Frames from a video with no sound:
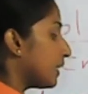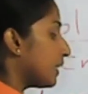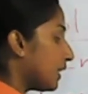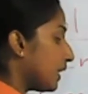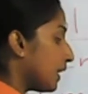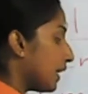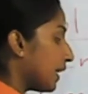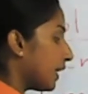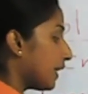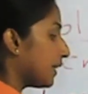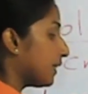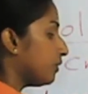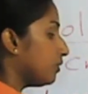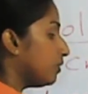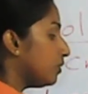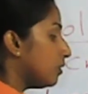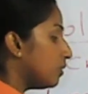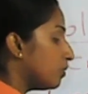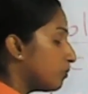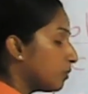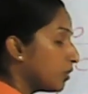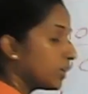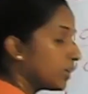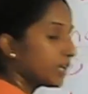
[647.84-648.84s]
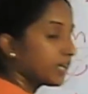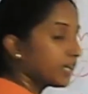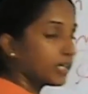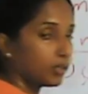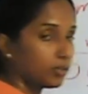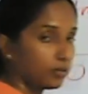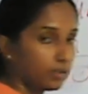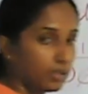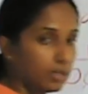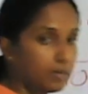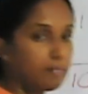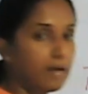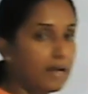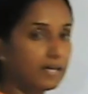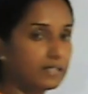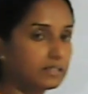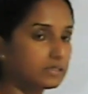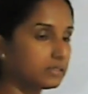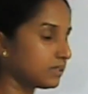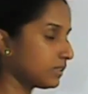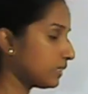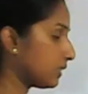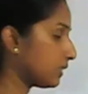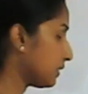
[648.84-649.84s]
relative molecular
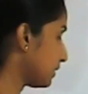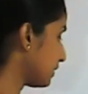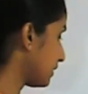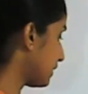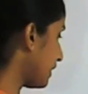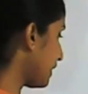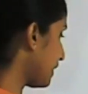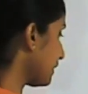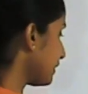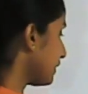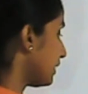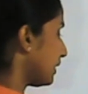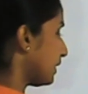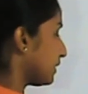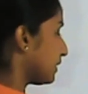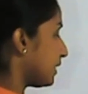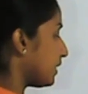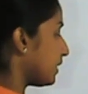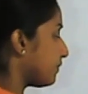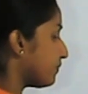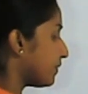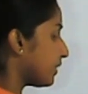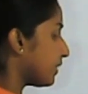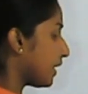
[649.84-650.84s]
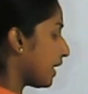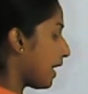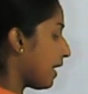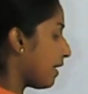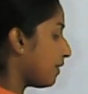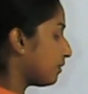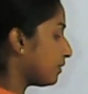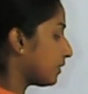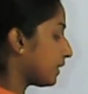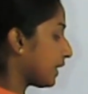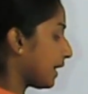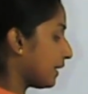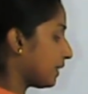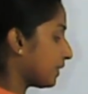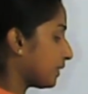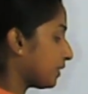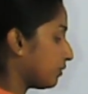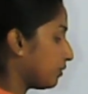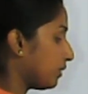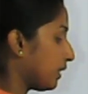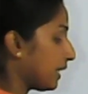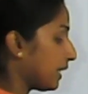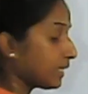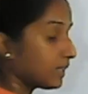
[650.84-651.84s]
mass, right? Then we have to
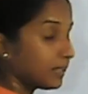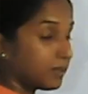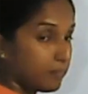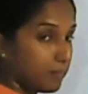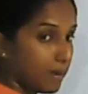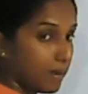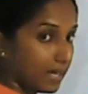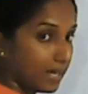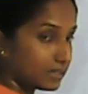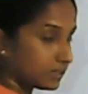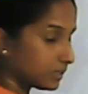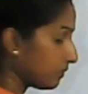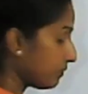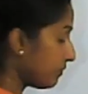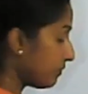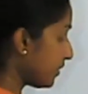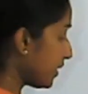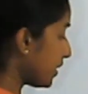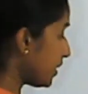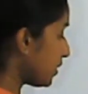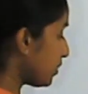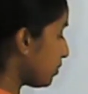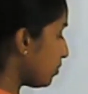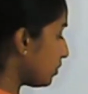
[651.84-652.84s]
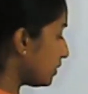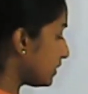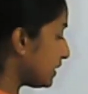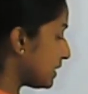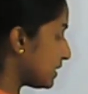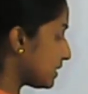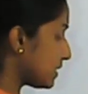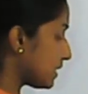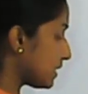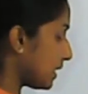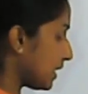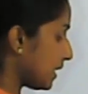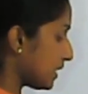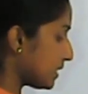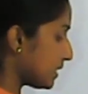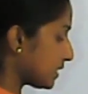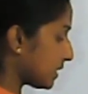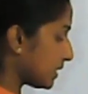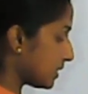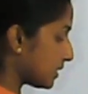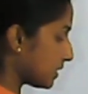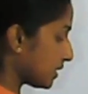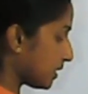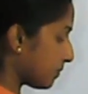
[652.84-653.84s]
calculate the mass. We know this
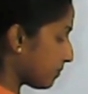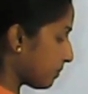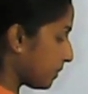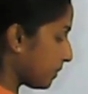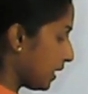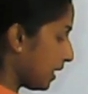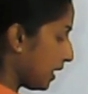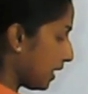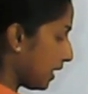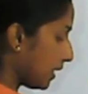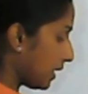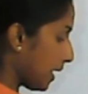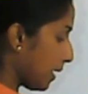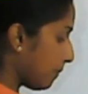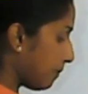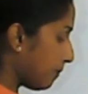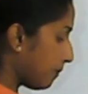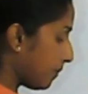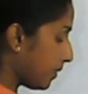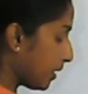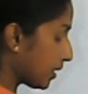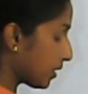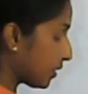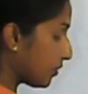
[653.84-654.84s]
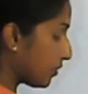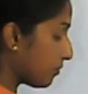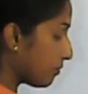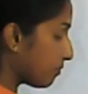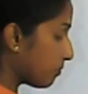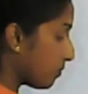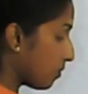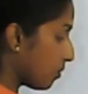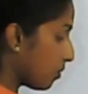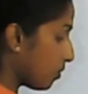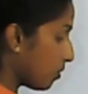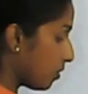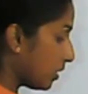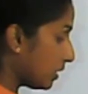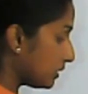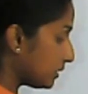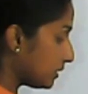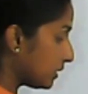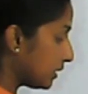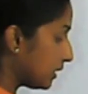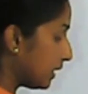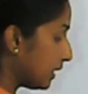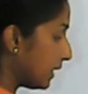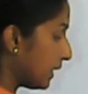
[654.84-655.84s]
relationship, number of
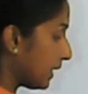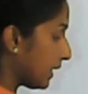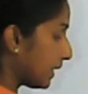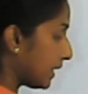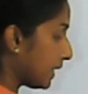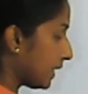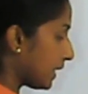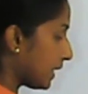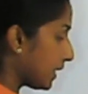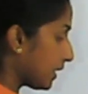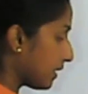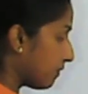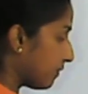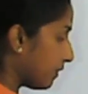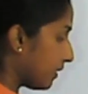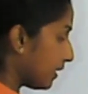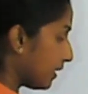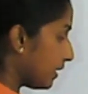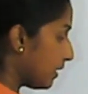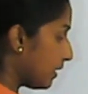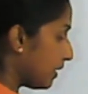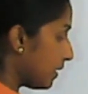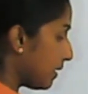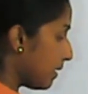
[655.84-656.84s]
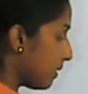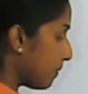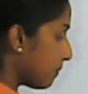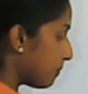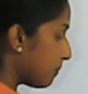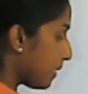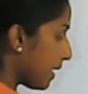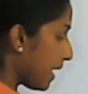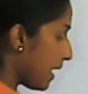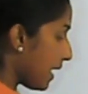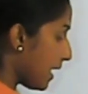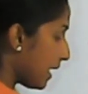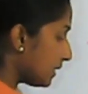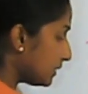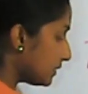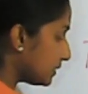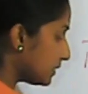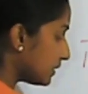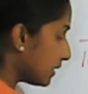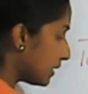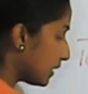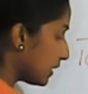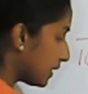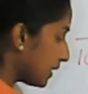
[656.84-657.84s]
moles equal
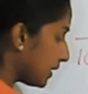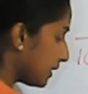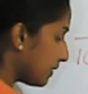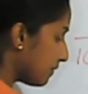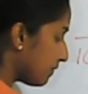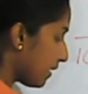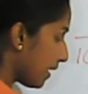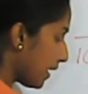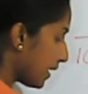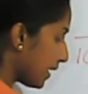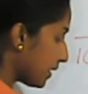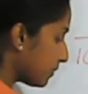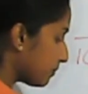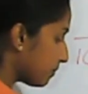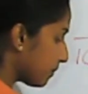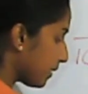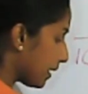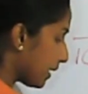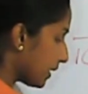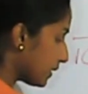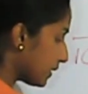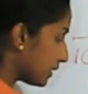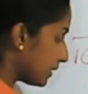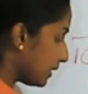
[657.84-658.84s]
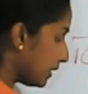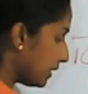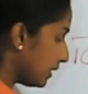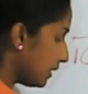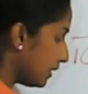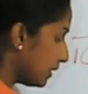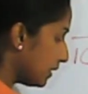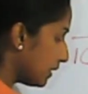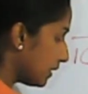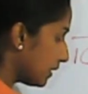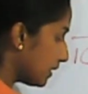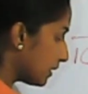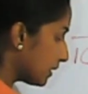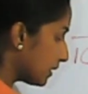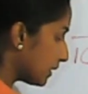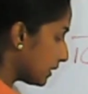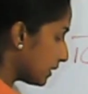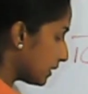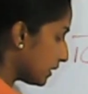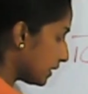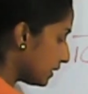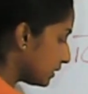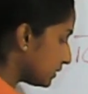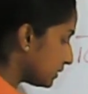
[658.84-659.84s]
mass divided by the,
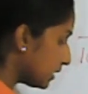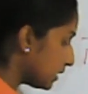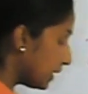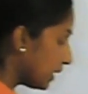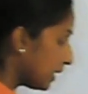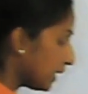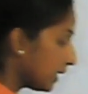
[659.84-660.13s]
yes,